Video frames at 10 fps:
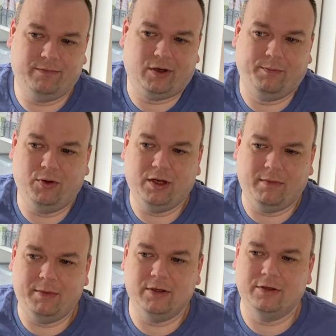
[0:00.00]
computer
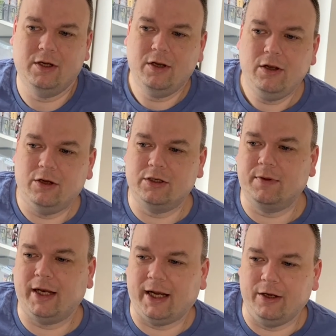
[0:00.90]
maybe, or
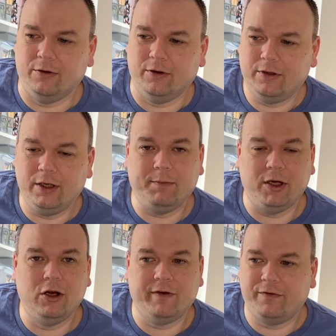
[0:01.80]
something like that, you know, you'd be
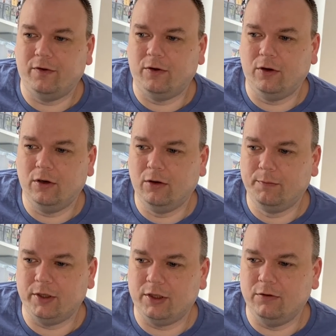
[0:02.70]
covered for up
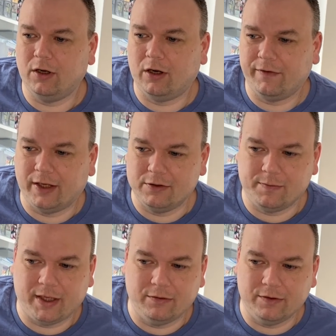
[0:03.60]
to
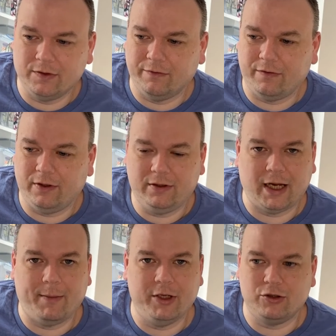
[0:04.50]
£2,500 of
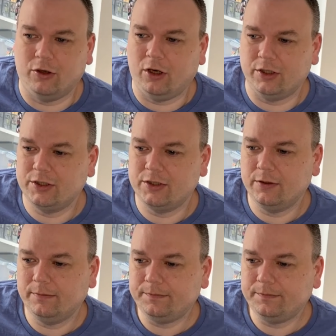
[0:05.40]
damage or loss